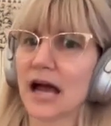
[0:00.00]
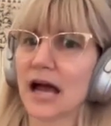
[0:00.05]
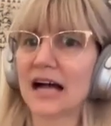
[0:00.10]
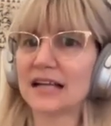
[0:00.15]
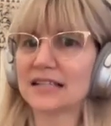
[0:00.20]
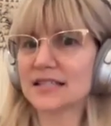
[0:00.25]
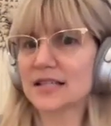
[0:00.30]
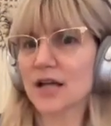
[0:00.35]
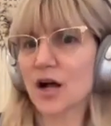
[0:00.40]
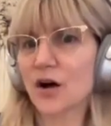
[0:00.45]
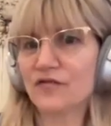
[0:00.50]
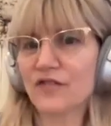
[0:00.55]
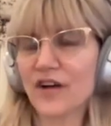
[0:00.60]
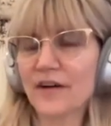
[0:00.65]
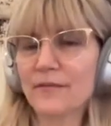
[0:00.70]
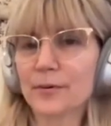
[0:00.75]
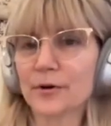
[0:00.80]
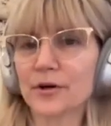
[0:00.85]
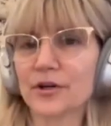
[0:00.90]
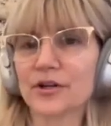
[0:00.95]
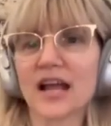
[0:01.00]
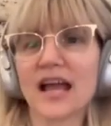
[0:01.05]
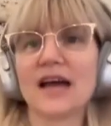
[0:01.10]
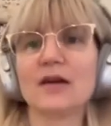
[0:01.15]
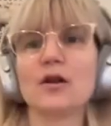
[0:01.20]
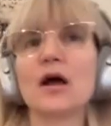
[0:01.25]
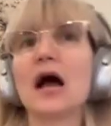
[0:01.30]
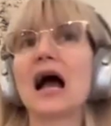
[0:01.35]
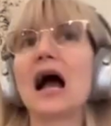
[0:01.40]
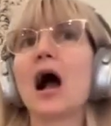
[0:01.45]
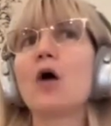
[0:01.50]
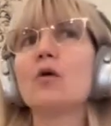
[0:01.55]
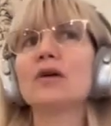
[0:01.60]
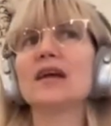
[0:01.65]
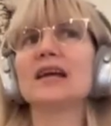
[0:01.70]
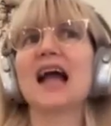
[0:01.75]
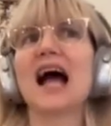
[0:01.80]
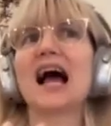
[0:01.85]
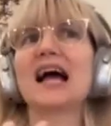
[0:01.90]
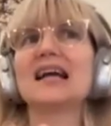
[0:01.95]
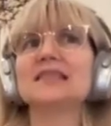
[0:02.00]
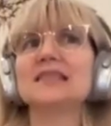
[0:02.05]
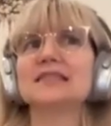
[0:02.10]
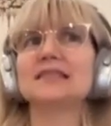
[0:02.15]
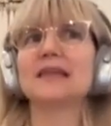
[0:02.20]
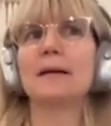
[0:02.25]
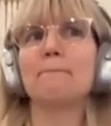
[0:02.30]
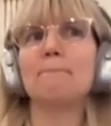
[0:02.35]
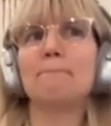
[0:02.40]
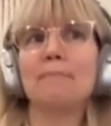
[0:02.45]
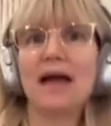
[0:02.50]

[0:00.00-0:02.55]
on self-effort and how can I step